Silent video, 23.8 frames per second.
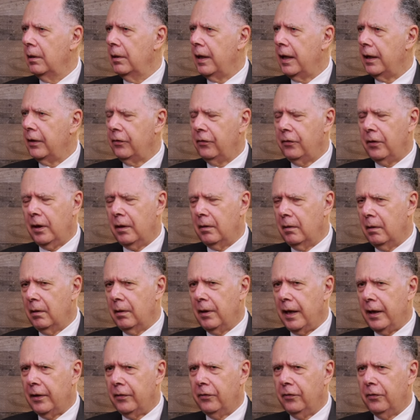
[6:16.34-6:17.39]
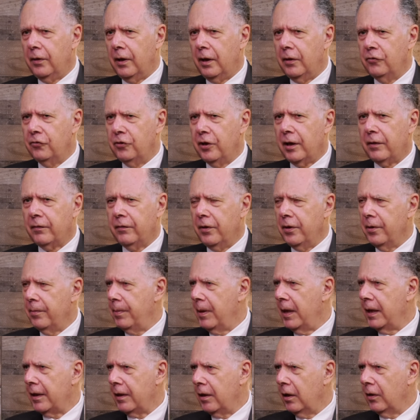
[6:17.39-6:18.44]
Last I, last I checked with the
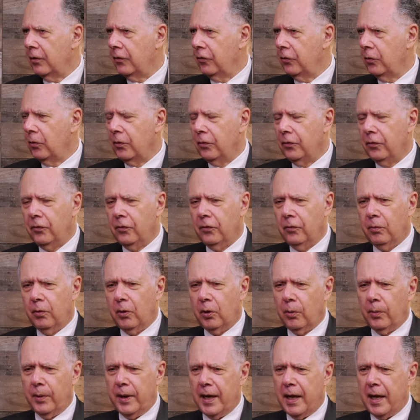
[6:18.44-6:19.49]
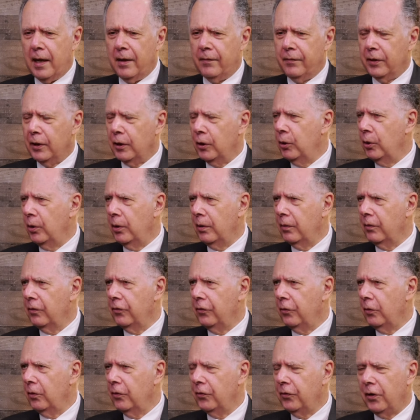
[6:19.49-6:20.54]
Pentagon sources. What do we have, including
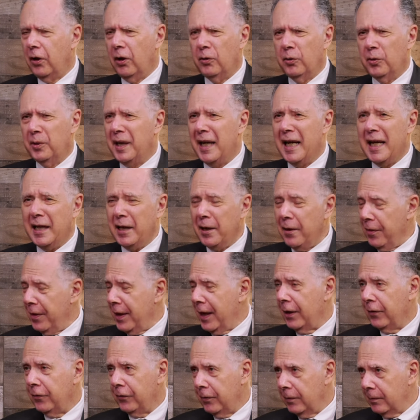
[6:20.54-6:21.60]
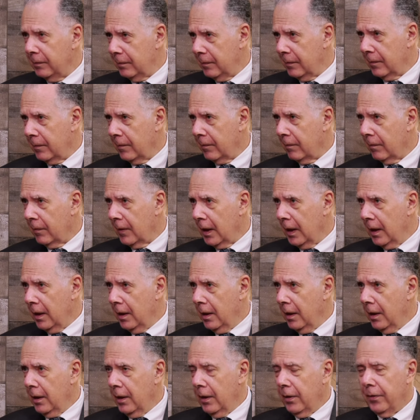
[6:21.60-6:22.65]
reserves? 180,000?
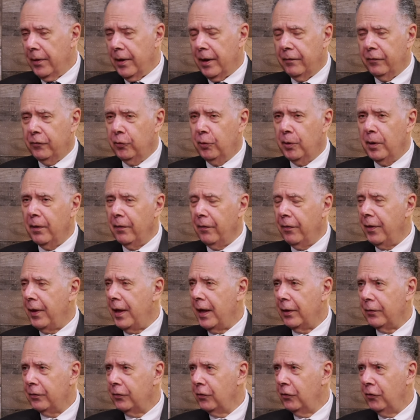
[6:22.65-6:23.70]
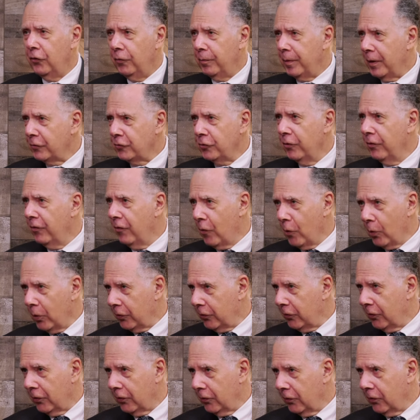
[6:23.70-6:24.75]
They have 12,000 special
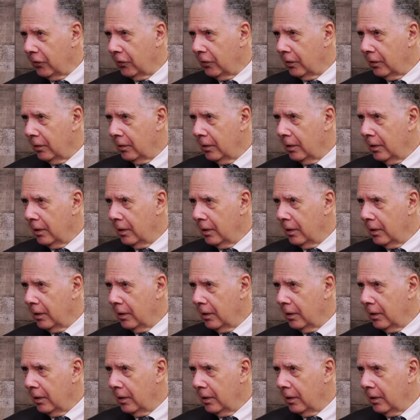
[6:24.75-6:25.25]
forces.